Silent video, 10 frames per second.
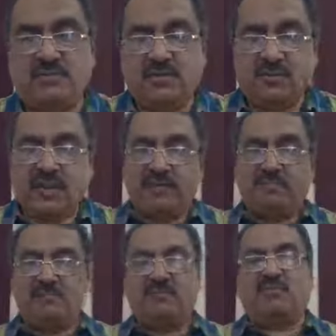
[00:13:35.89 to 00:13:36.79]
So
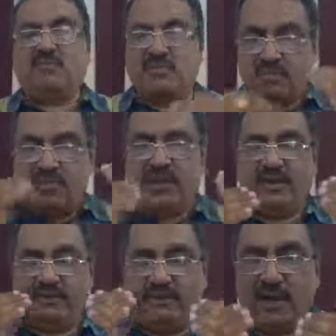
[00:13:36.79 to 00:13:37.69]
I'm
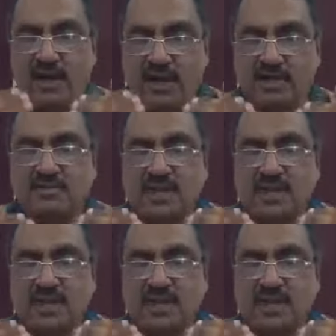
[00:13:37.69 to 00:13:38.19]
going fast